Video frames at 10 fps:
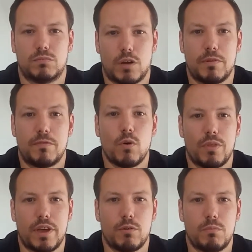before
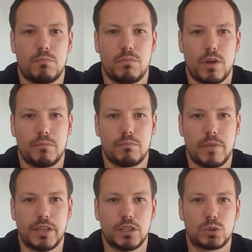they were like
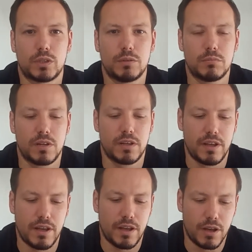mainstream.
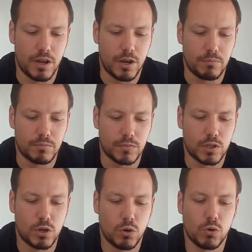
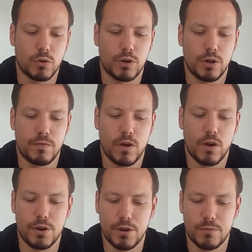Korn,
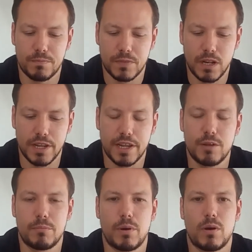Nirvana,
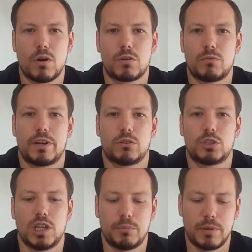Linkin Park, Red Hot
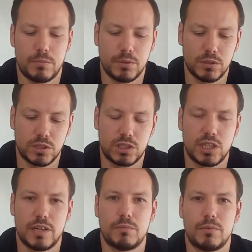Chili Peppers,
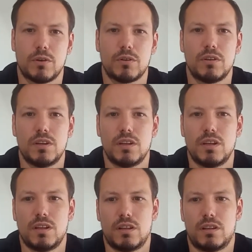Slipknot,
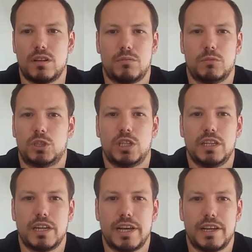
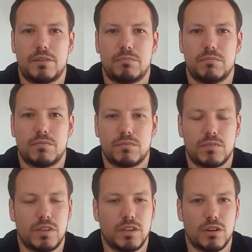Machine Head,
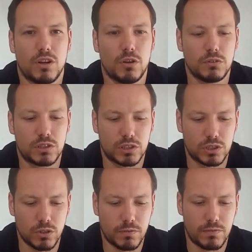loads of
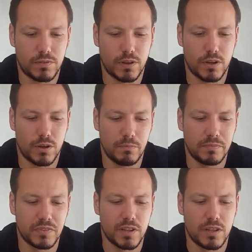stuff.
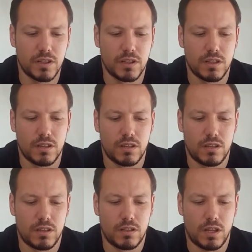
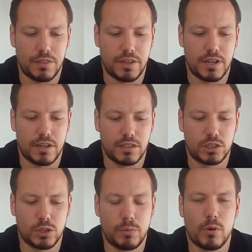And then
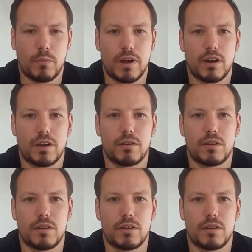to the point where like